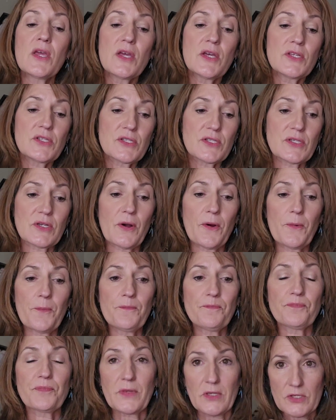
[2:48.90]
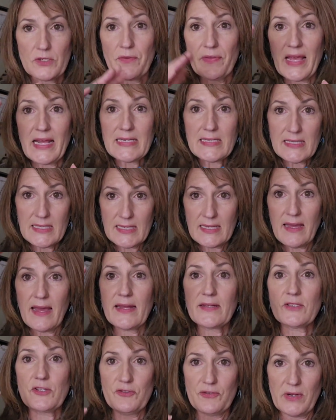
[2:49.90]
So that's the
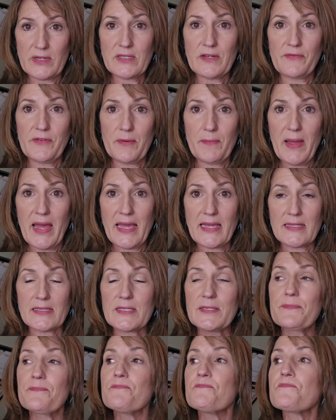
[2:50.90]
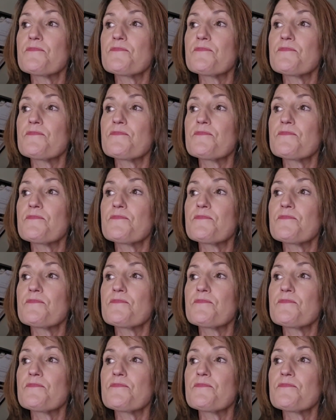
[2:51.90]
construct of our minds.